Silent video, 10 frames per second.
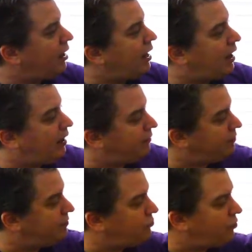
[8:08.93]
And
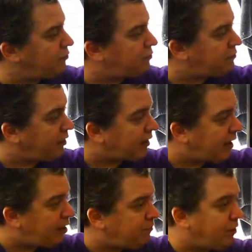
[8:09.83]
those
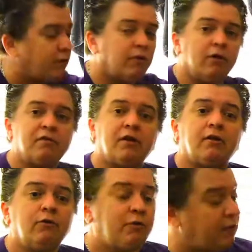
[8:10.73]
silicate minerals
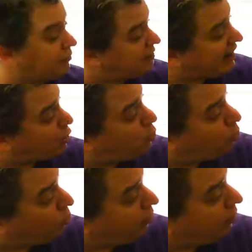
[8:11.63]
include things like
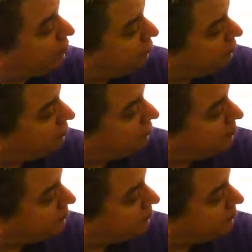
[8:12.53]
quartz